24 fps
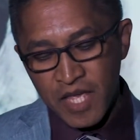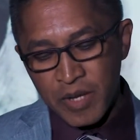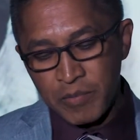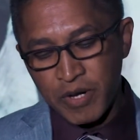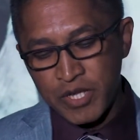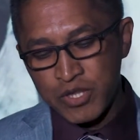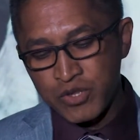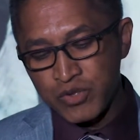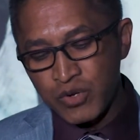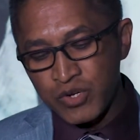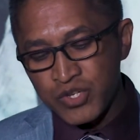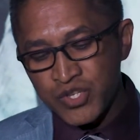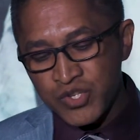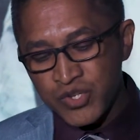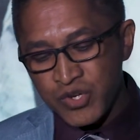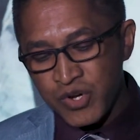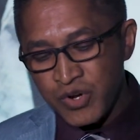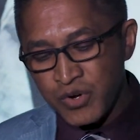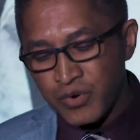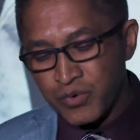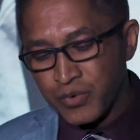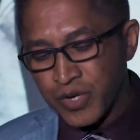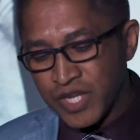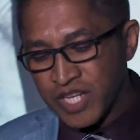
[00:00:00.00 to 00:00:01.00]
but
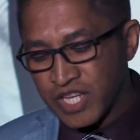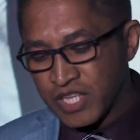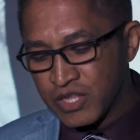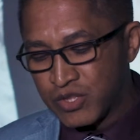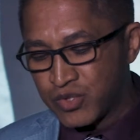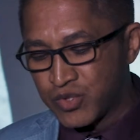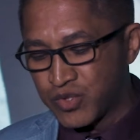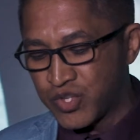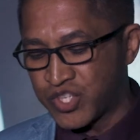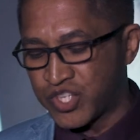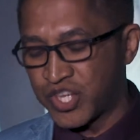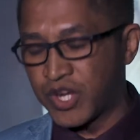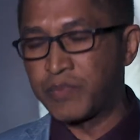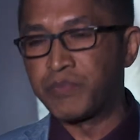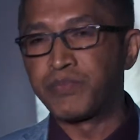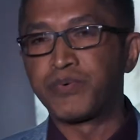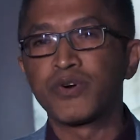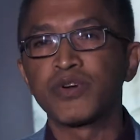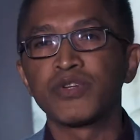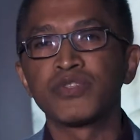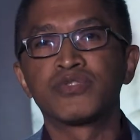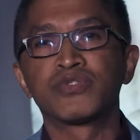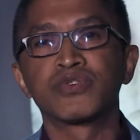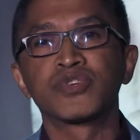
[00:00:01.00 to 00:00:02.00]
also we need to
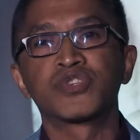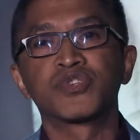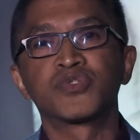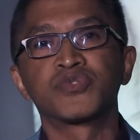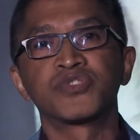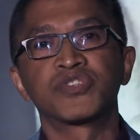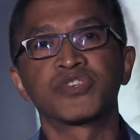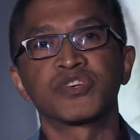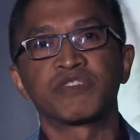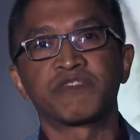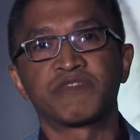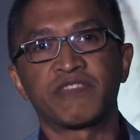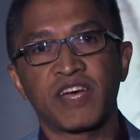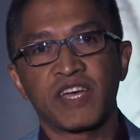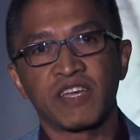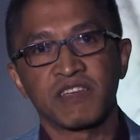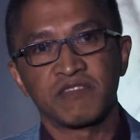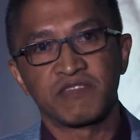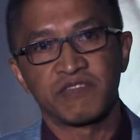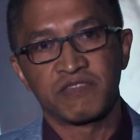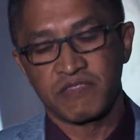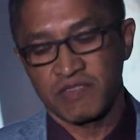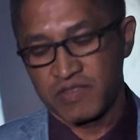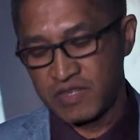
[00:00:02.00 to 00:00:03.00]
support those who survive.